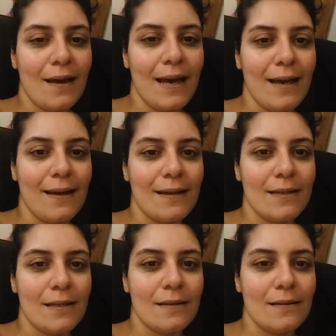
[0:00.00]

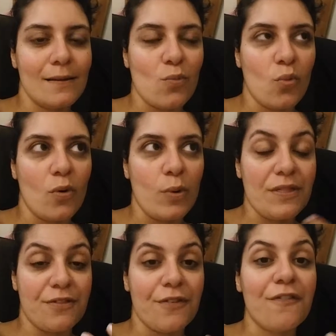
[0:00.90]

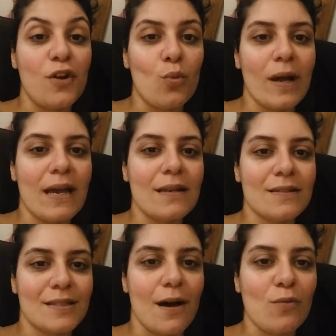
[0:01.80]
with the full
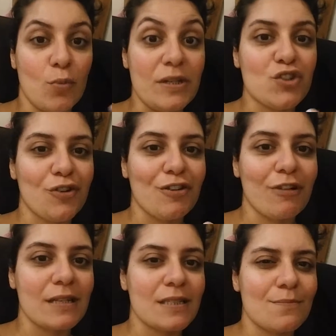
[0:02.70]
awareness that I will be
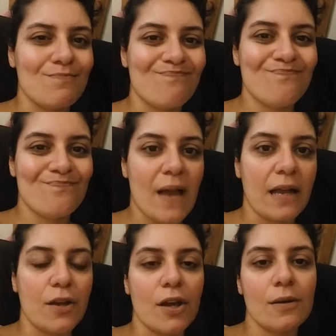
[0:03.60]
triggering some
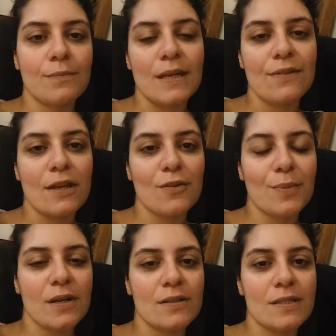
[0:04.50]
anger in the other
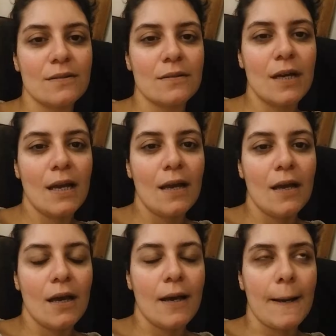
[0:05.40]
person.
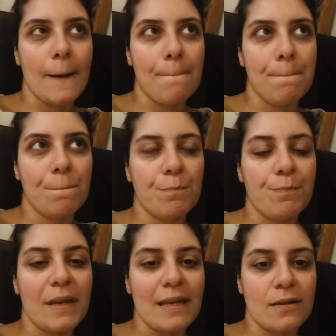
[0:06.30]

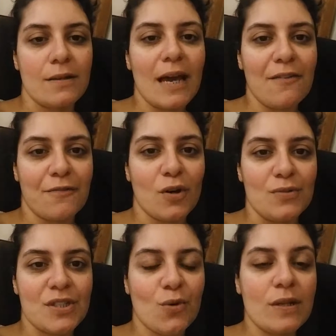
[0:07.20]
But it can have
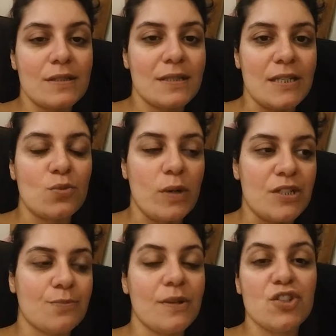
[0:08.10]
consequences
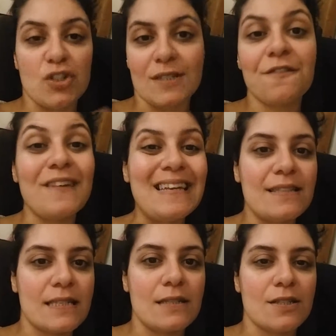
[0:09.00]
which just
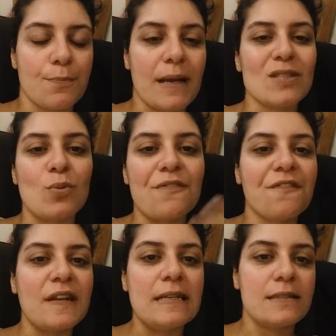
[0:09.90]
feeds into the battle. It
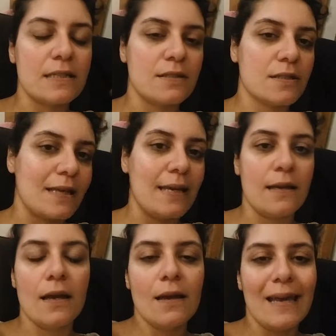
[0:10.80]
feeds into
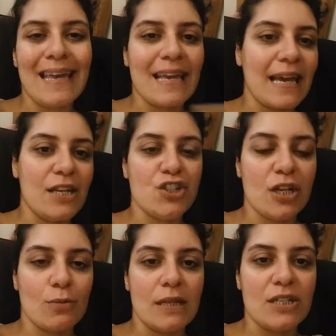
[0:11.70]
the
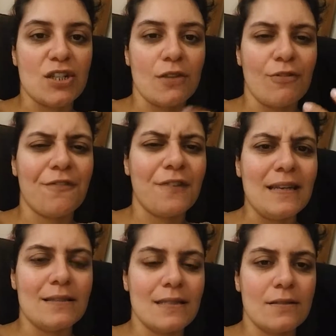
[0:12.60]
engaging with each other. It
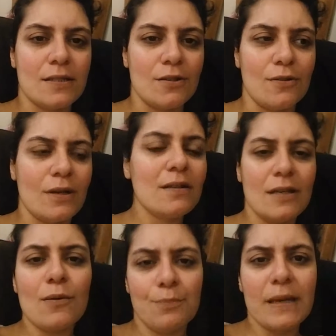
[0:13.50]
feeds into, and
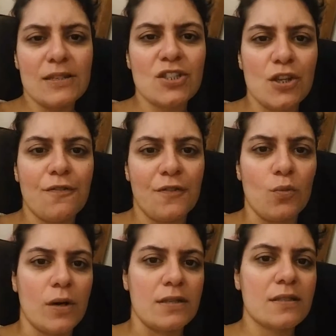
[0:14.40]
it makes you
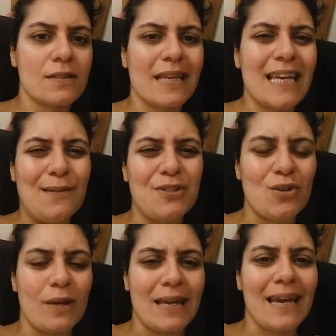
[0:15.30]
feel worse because it keeps
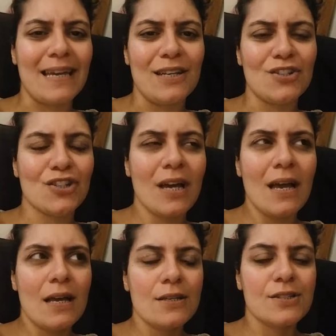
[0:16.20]
you engaged.
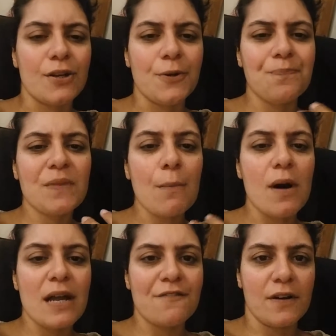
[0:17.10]
So
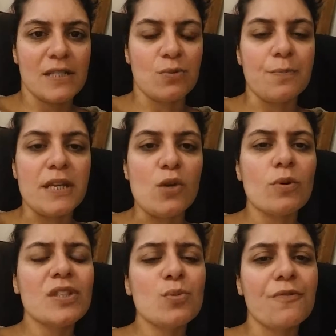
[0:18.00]
my advice would be, you
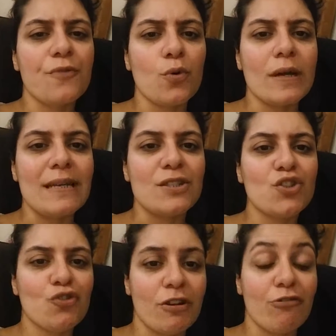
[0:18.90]
want to avoid
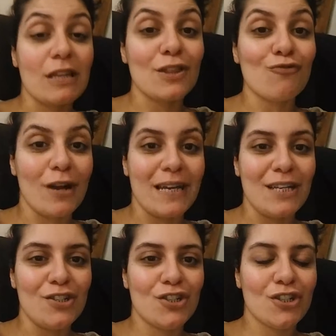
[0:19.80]
triggering the
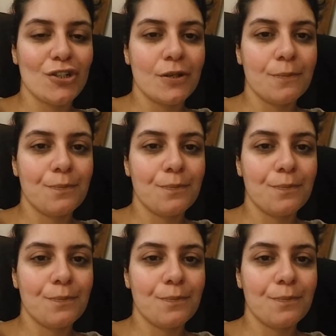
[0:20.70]
rage.